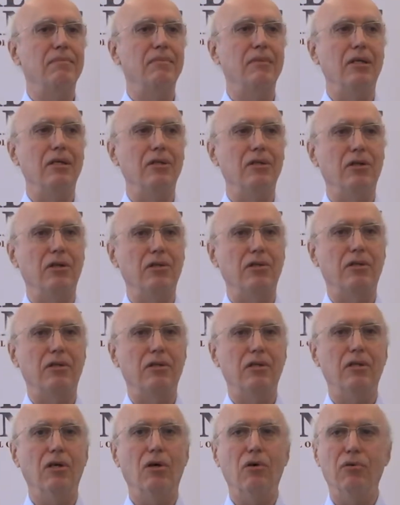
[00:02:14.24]
It's
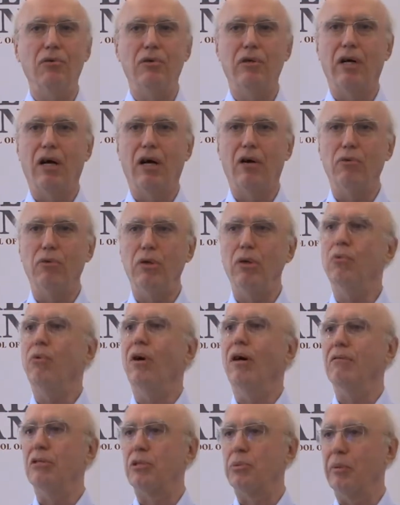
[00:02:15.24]
not gone how we
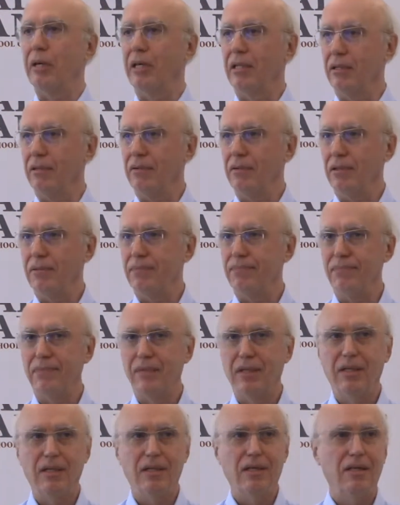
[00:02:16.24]
were expecting.
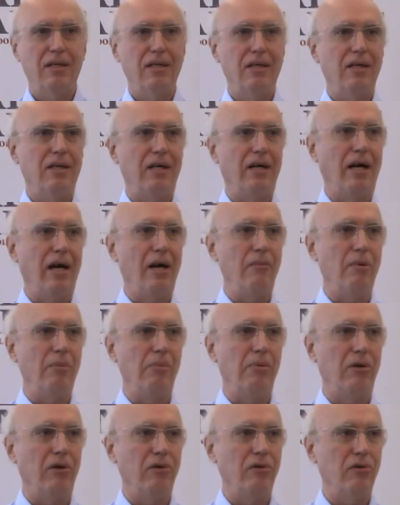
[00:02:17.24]
I'm a
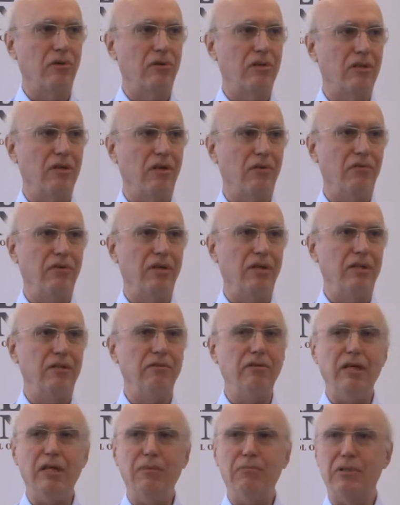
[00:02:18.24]
product of the
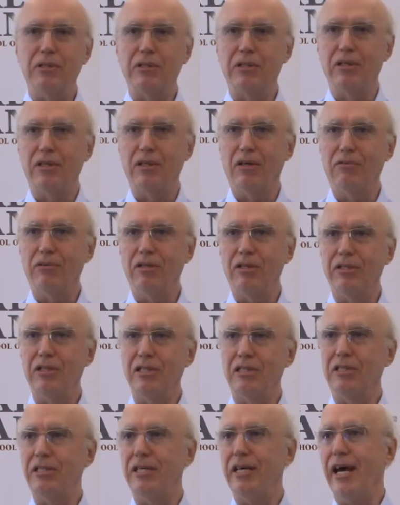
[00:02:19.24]
dreams of the
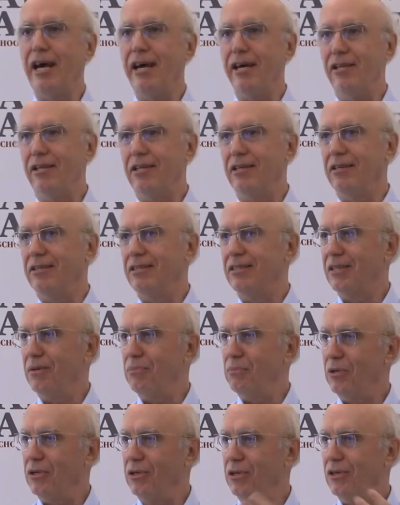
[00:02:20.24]
'68.
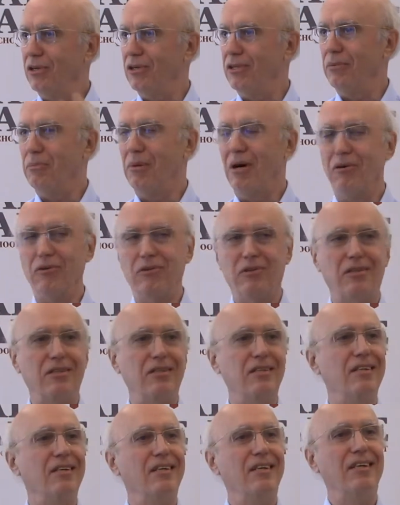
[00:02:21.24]
Somebody heard about
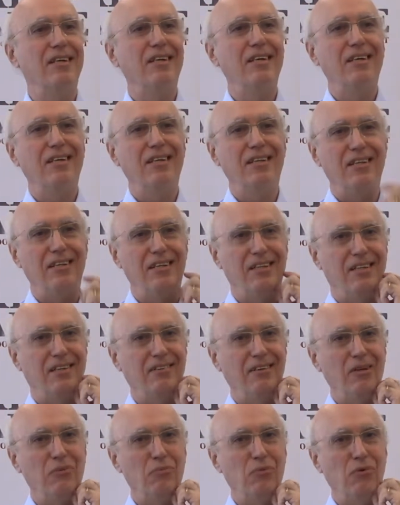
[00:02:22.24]
the
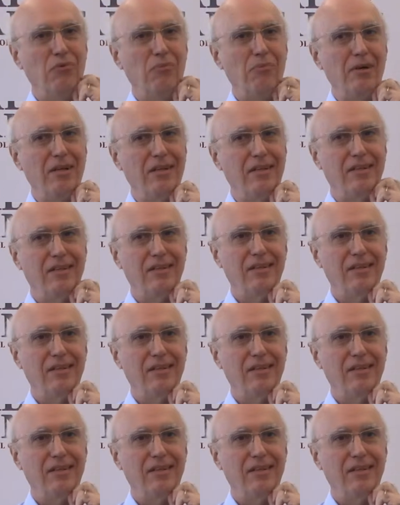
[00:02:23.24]
great movement.